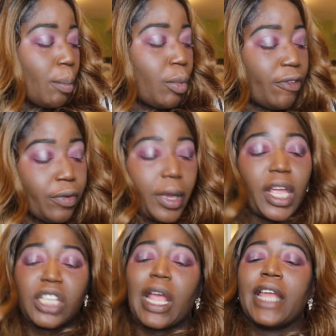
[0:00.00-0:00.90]
Well,
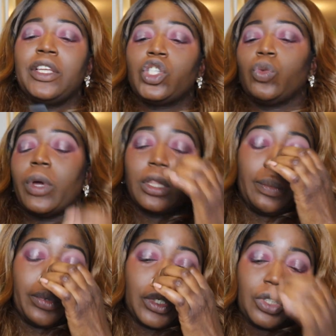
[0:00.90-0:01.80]
for I need to wet
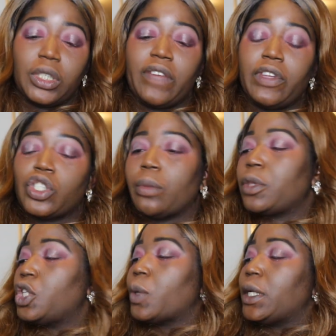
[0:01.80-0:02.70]
the brush to give it
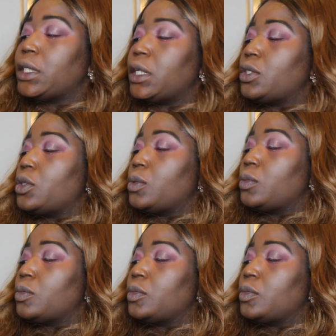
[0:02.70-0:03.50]
something to adhere to.